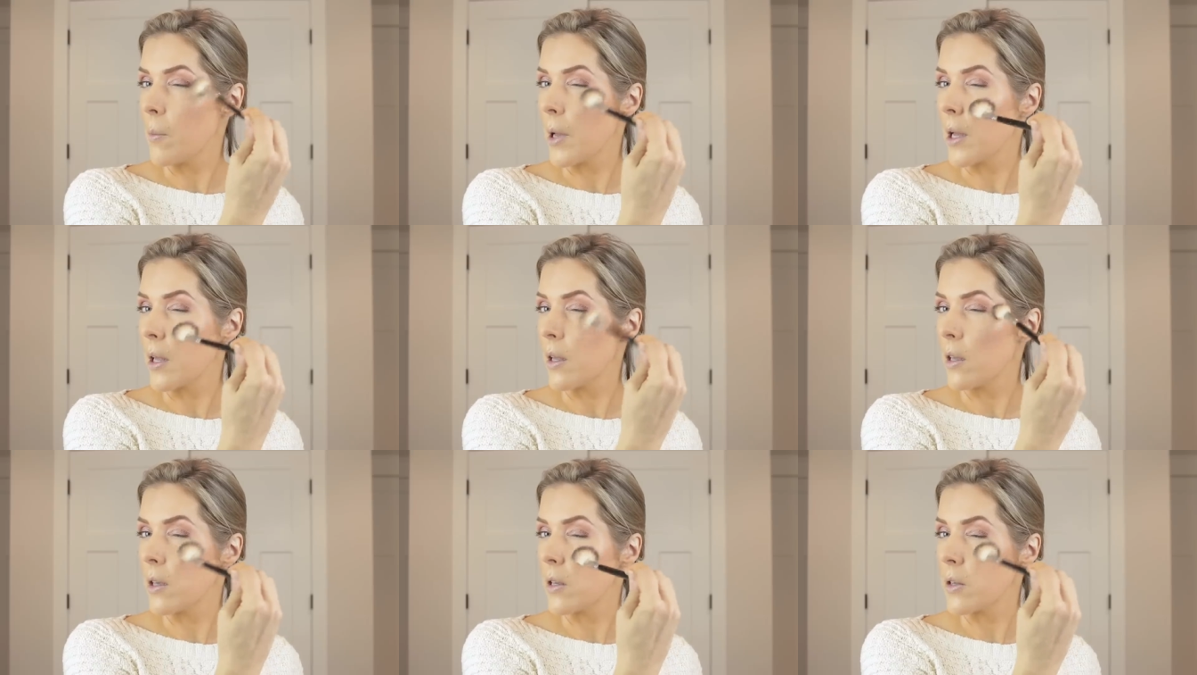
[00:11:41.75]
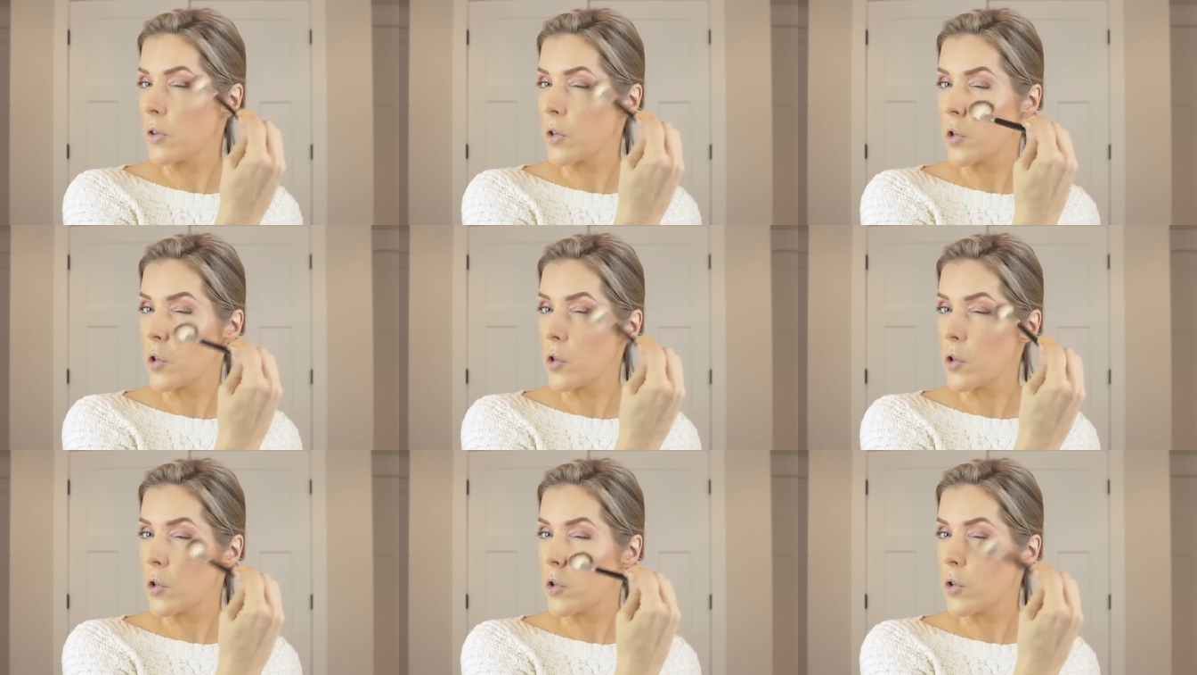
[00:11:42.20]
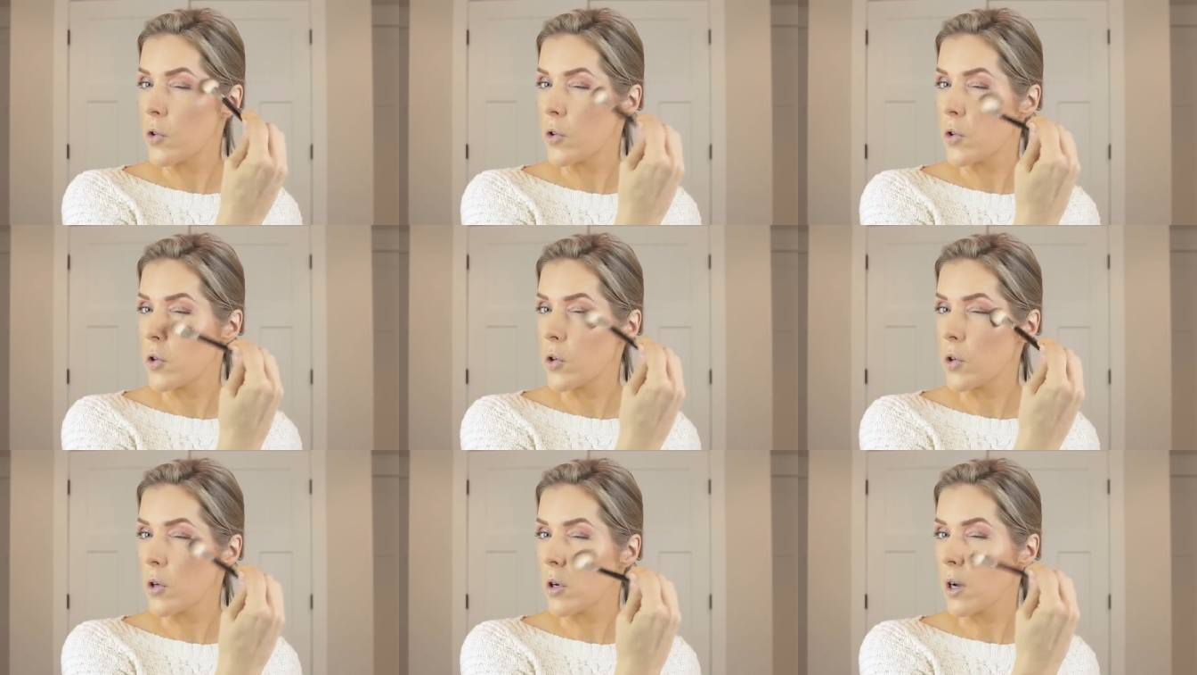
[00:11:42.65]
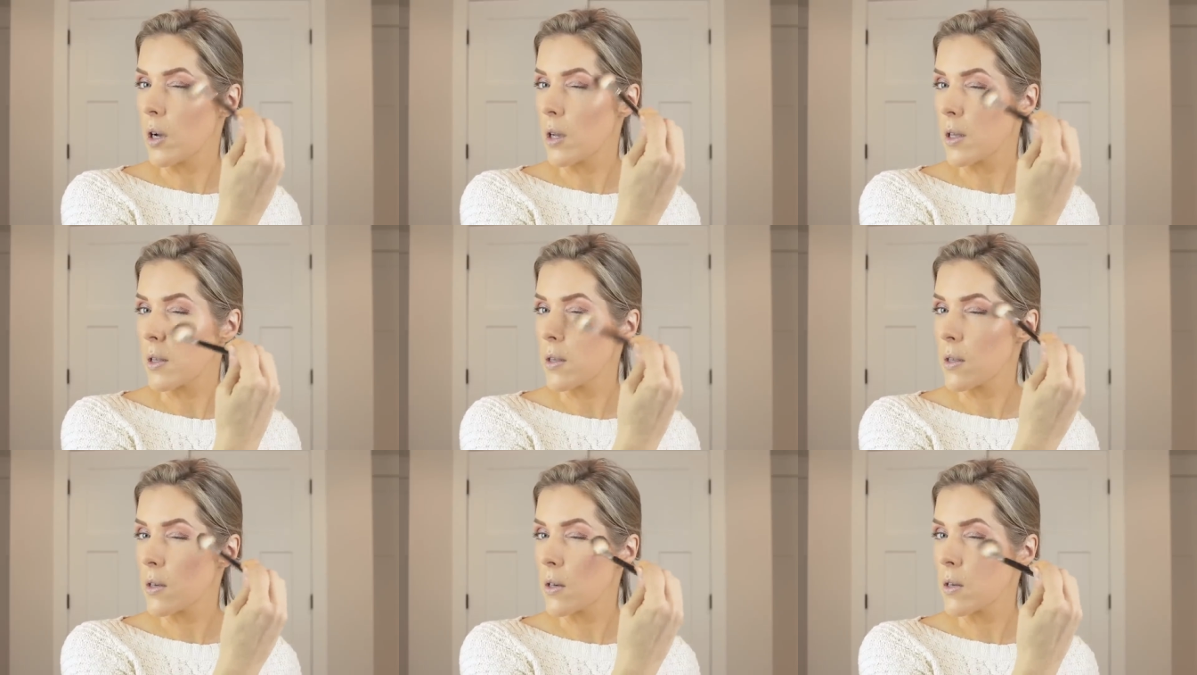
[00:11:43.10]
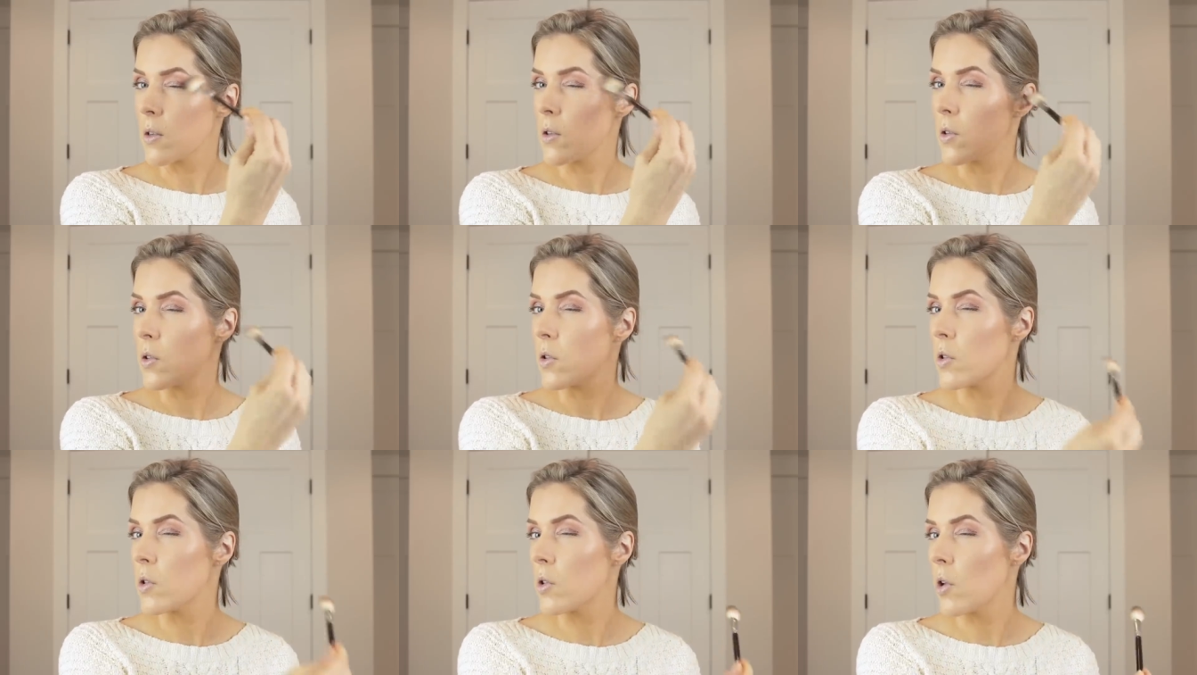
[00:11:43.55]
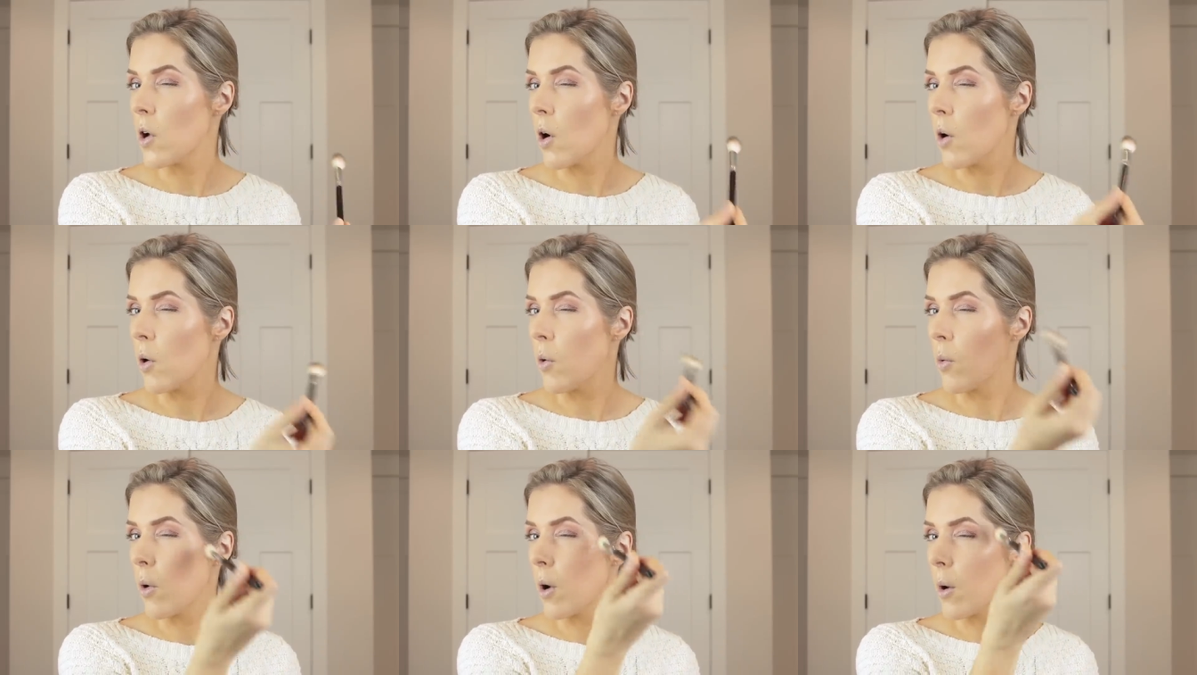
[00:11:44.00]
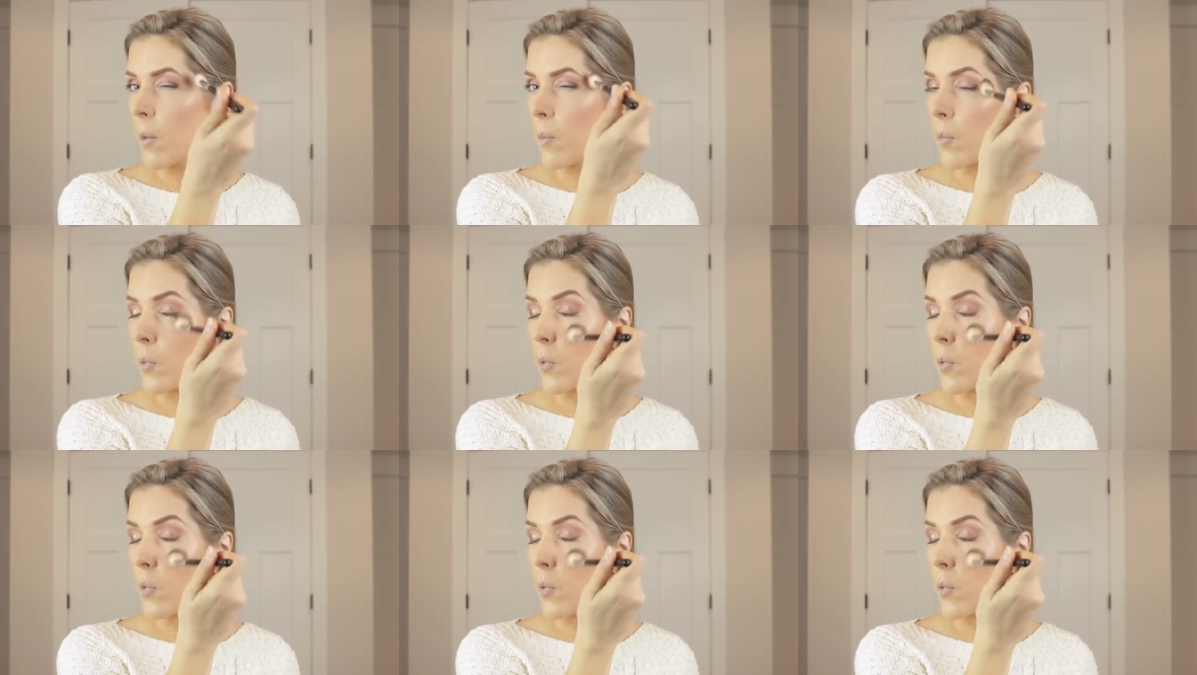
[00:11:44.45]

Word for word: but it's just so